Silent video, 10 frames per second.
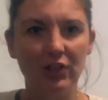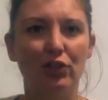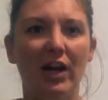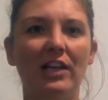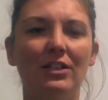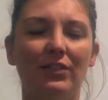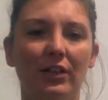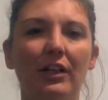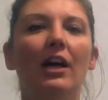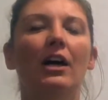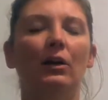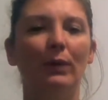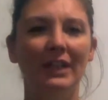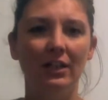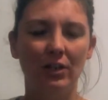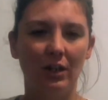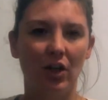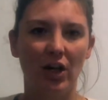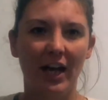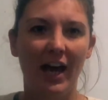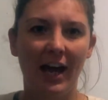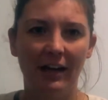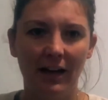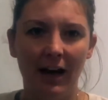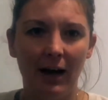it's transferred, we need to look at